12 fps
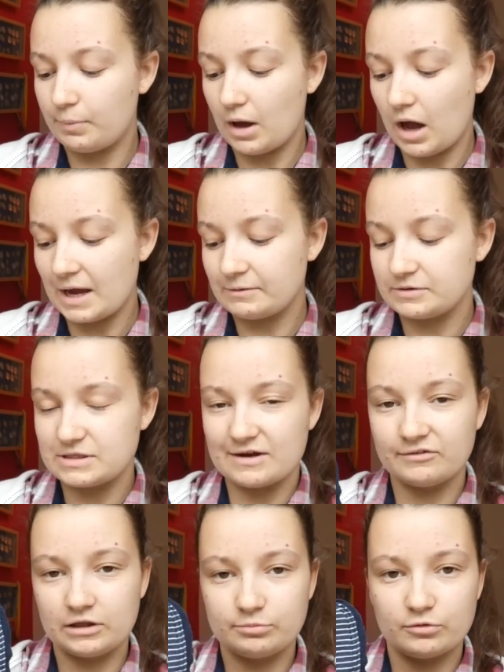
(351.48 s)
but I would
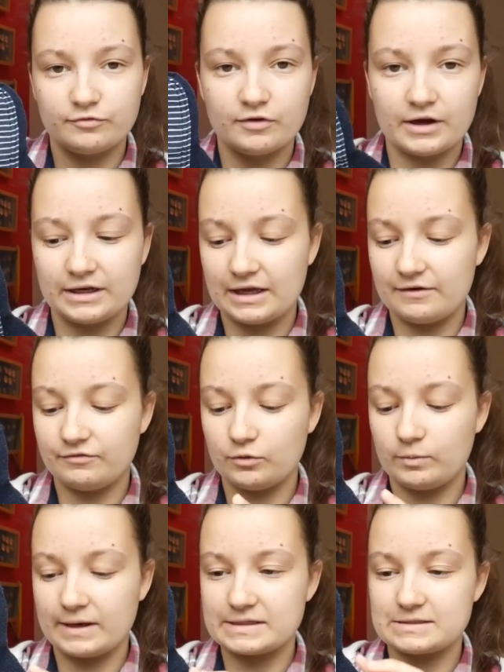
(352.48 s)
definitely prefer it if
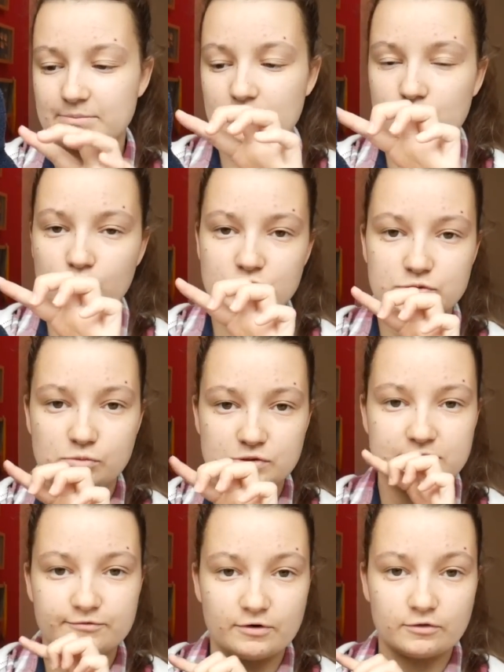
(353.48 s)
the wings had been more
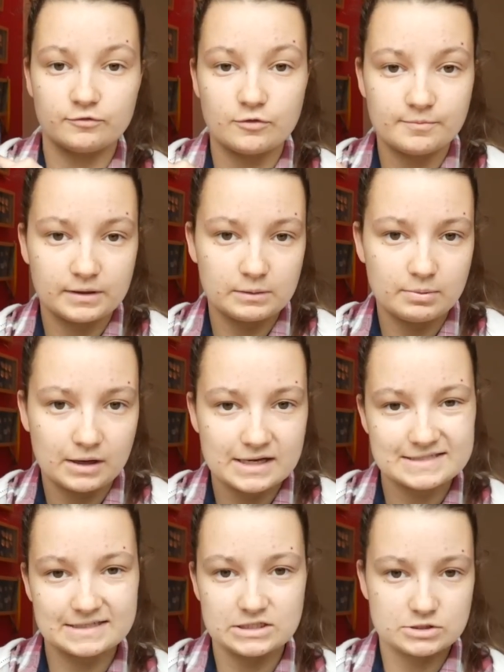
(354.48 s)
towards the front for me
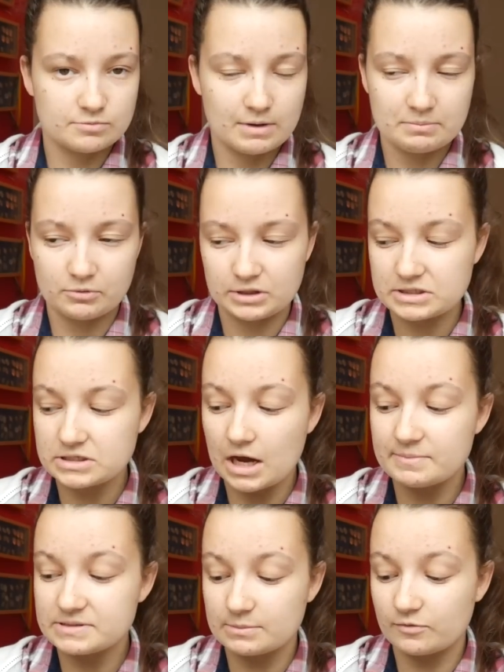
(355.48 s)
personally, just for my body
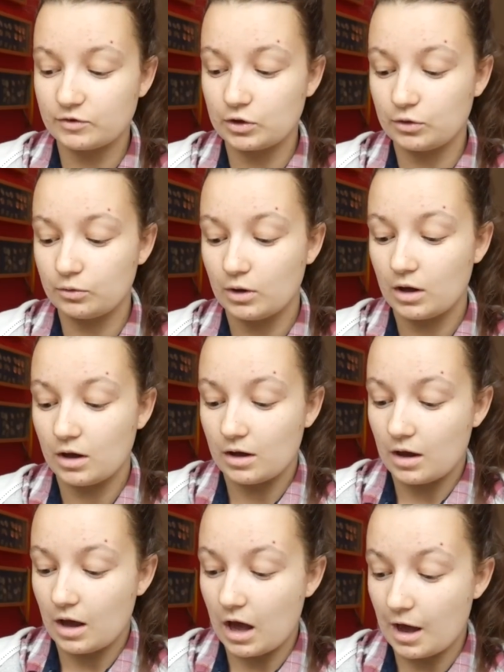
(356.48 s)
type. Some of you
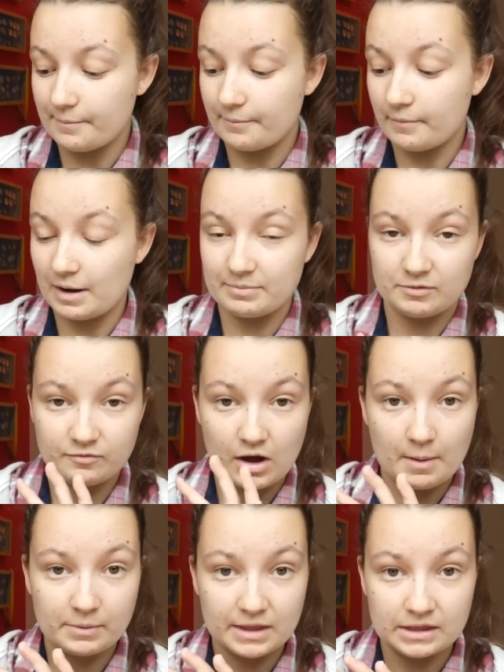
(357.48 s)
um, might be
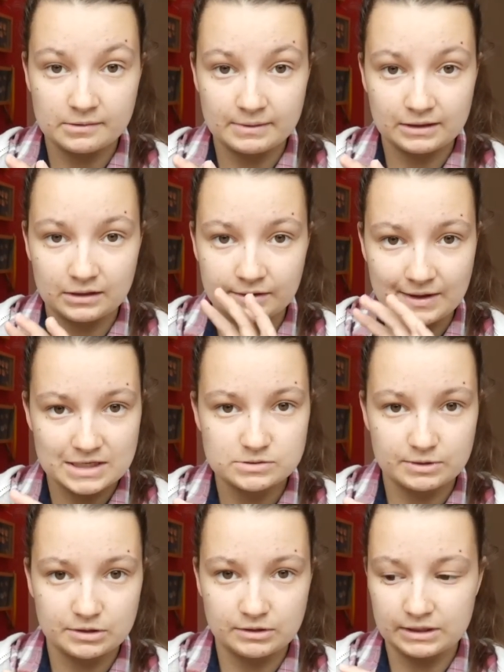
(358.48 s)
fine with it in the middle and that's
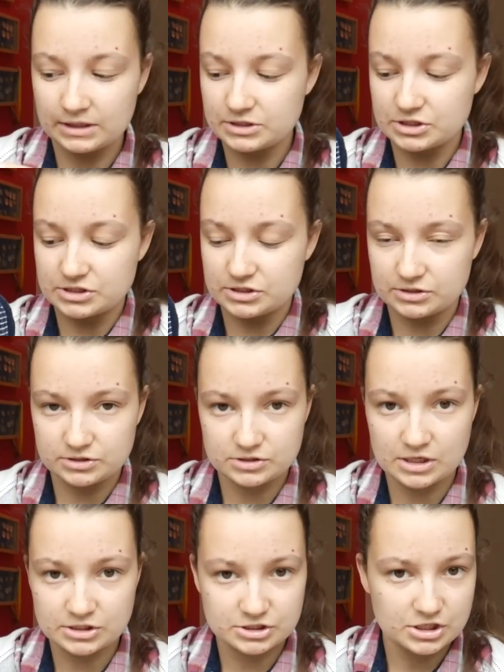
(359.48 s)
where you need it, just
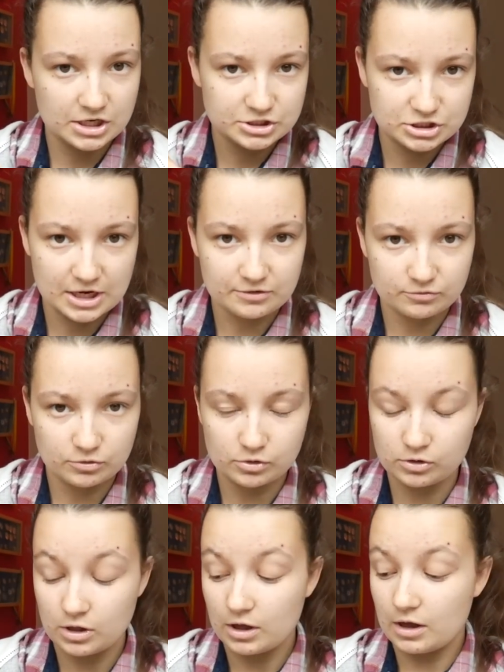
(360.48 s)
as a
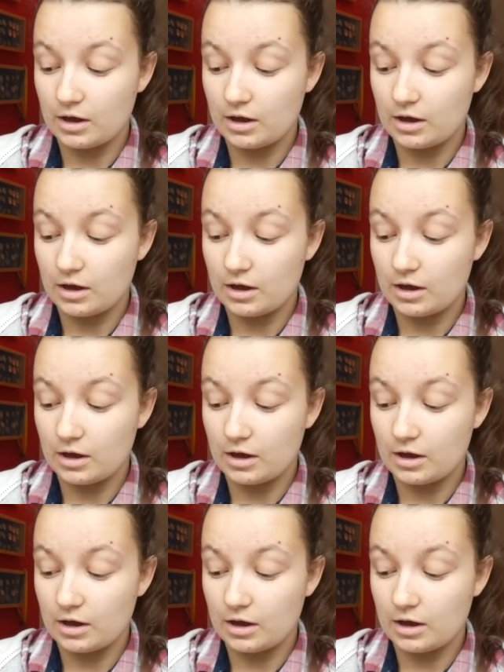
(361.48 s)
general,